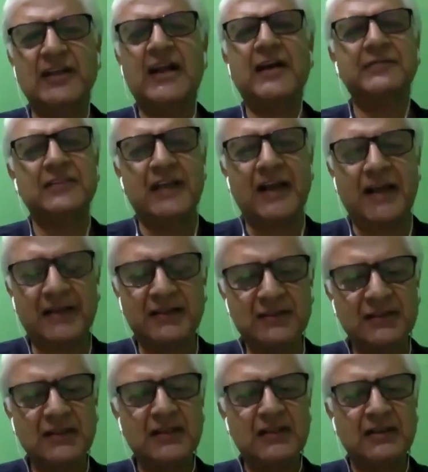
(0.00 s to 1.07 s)
And after that,
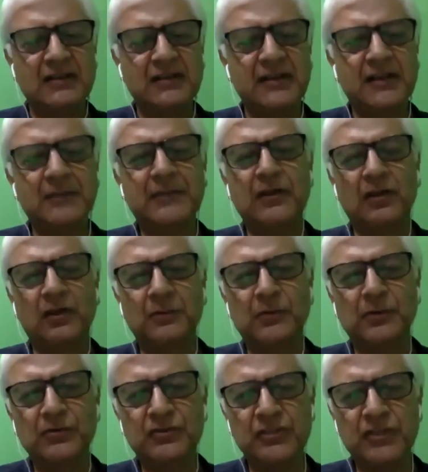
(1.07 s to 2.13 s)
there'll be
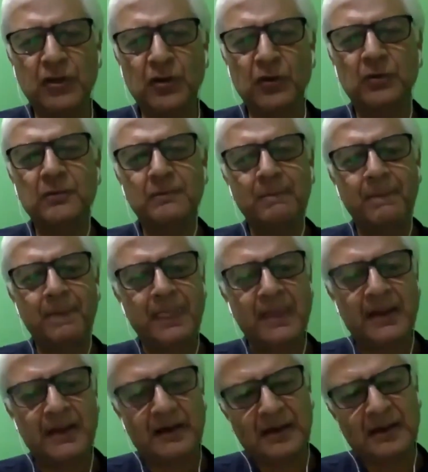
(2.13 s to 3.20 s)
almost no
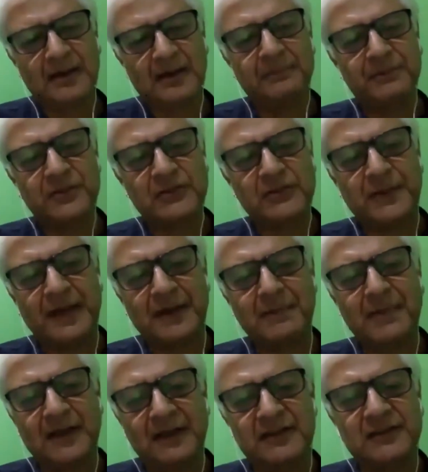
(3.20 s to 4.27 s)
spring
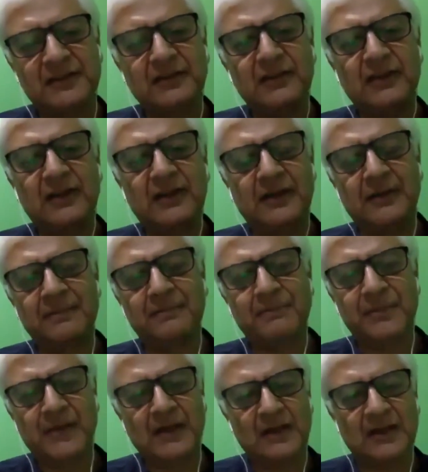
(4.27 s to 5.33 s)
melt
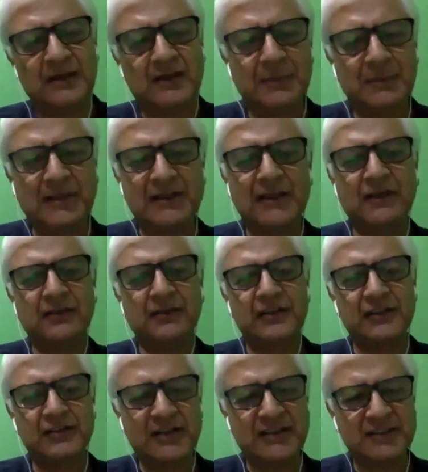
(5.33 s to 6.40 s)
coming down in
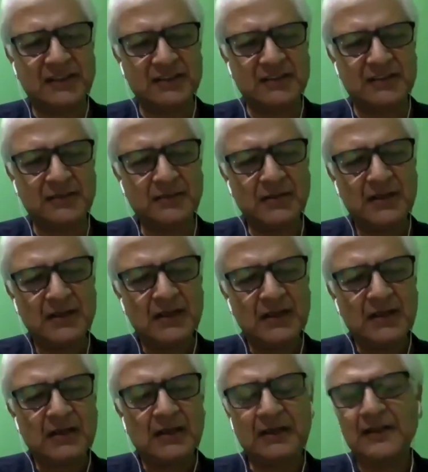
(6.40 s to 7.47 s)
the dry season.
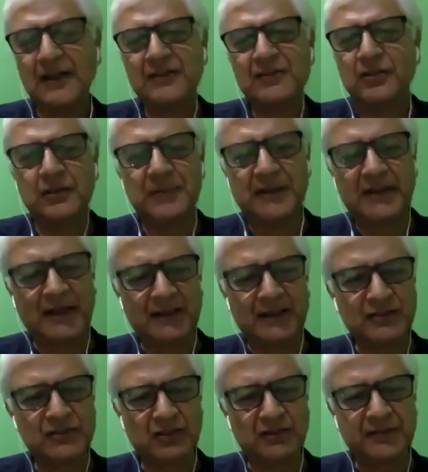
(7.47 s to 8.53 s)
And that's going to be
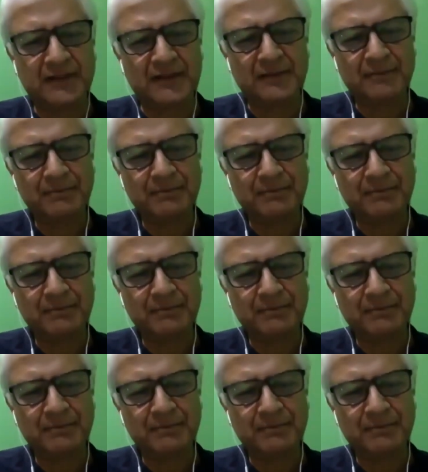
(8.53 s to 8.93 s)
catastrophic.